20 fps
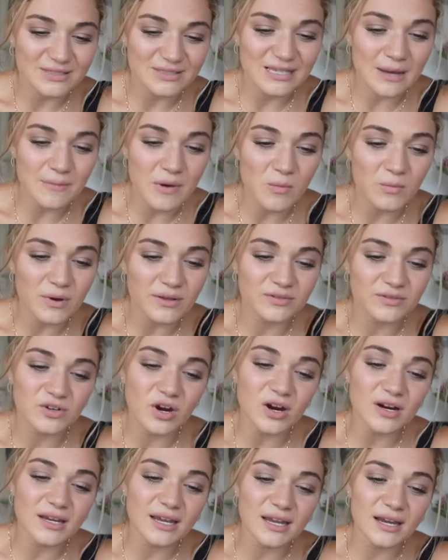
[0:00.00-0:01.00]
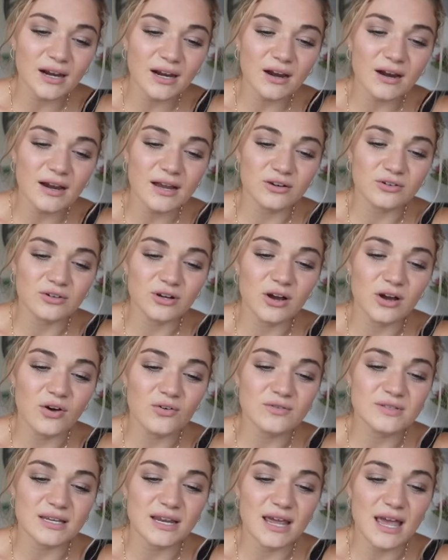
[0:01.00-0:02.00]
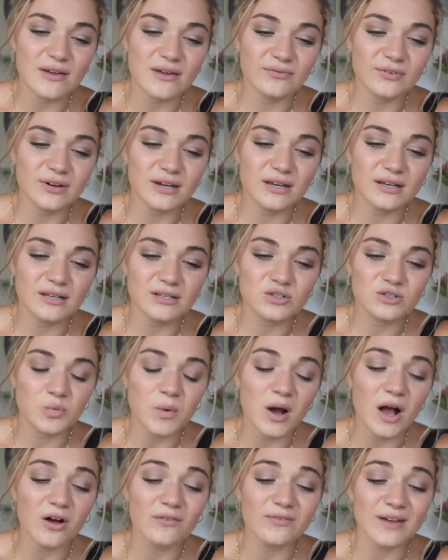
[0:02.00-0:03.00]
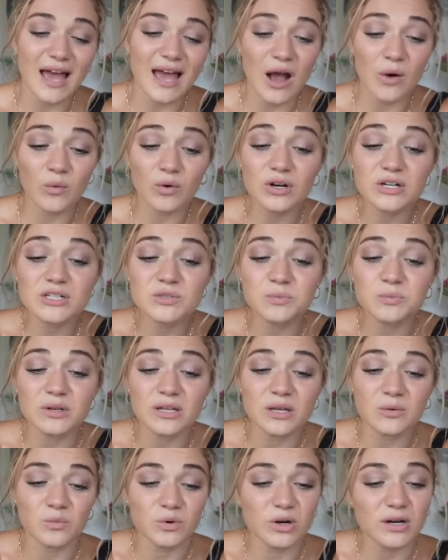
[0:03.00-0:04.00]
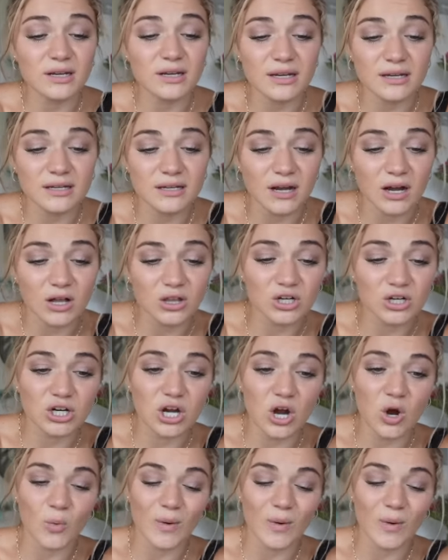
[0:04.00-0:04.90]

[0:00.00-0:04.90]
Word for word: someone with dark hair and grows in every 12 hours, will it work and color go